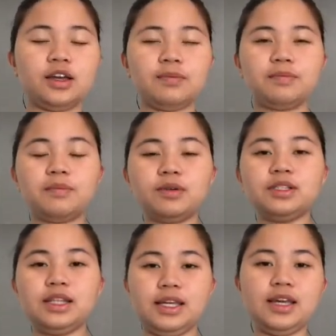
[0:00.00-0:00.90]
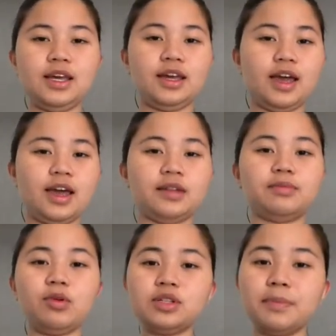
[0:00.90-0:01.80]
Mostly and
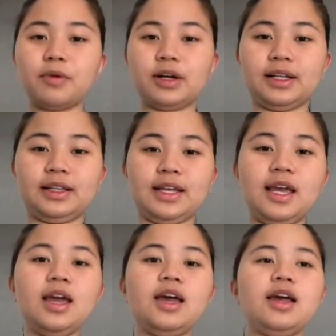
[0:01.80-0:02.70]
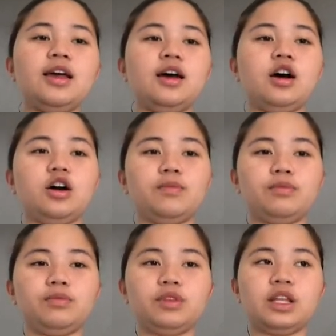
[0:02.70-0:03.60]
most importantly,
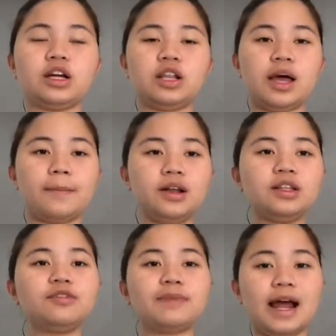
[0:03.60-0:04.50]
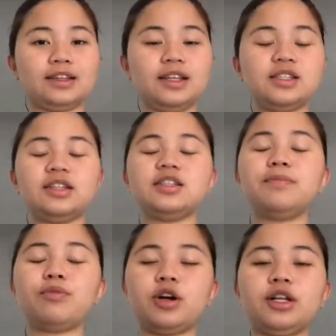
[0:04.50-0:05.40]
in a collaborative practice, it is
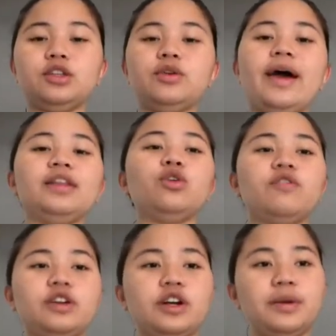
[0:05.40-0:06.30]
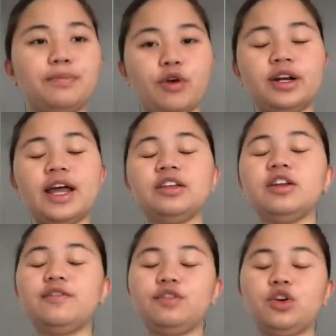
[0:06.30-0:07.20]
important to hand over the report and
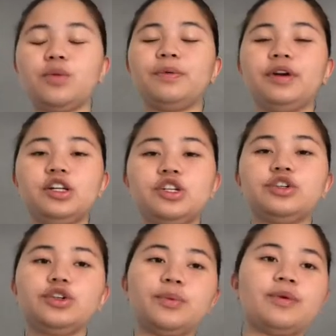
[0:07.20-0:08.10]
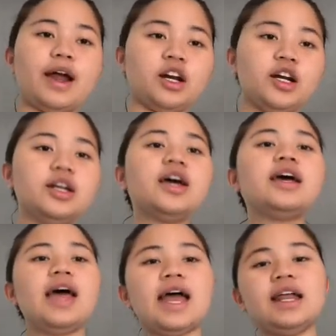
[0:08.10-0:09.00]
review operation room record
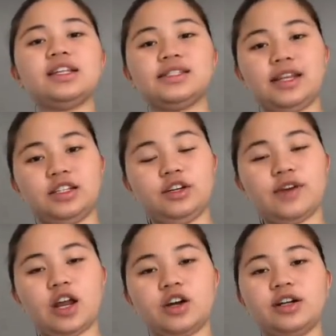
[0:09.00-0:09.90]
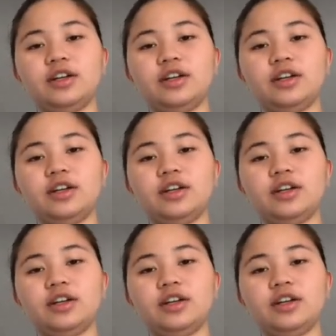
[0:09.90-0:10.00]
and anesthetic record.